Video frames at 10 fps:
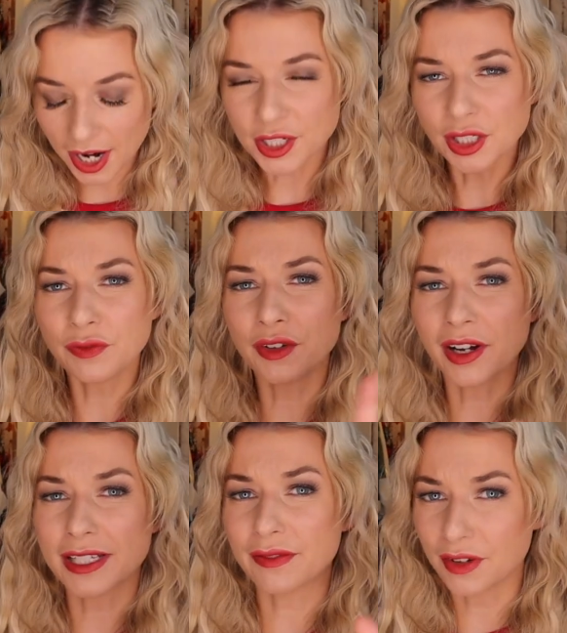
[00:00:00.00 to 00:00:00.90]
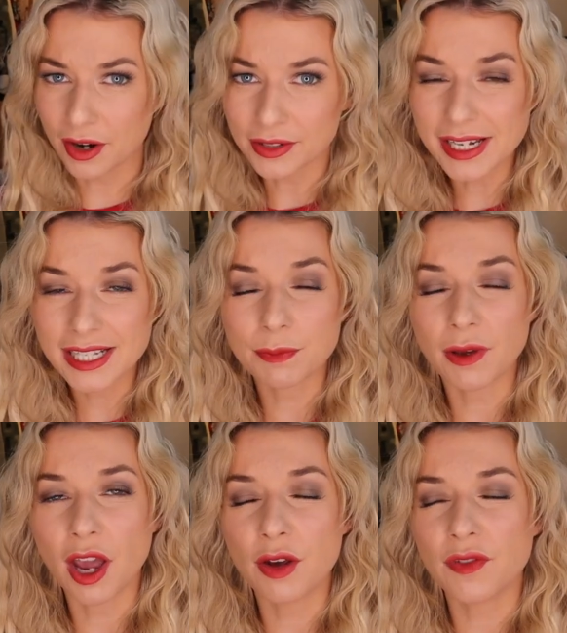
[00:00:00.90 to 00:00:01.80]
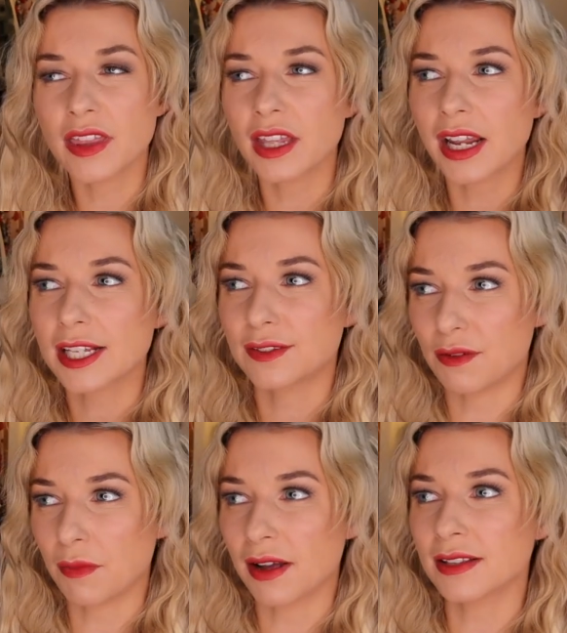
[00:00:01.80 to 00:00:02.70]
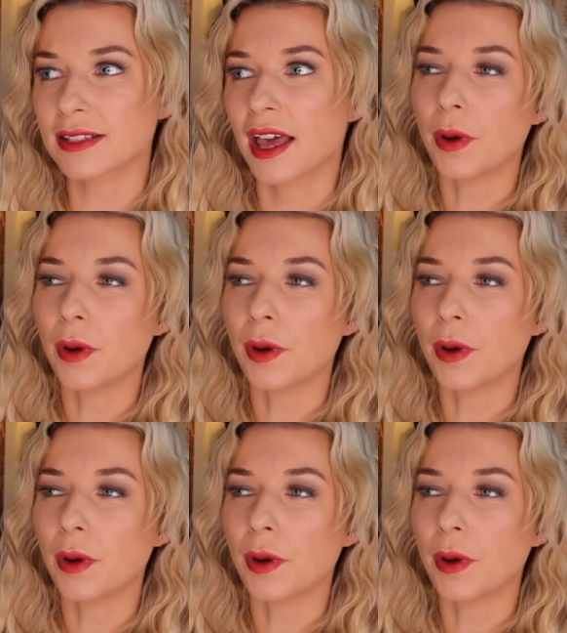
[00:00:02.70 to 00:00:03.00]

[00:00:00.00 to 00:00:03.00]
I don't know if you guys have noticed, but over the last few months,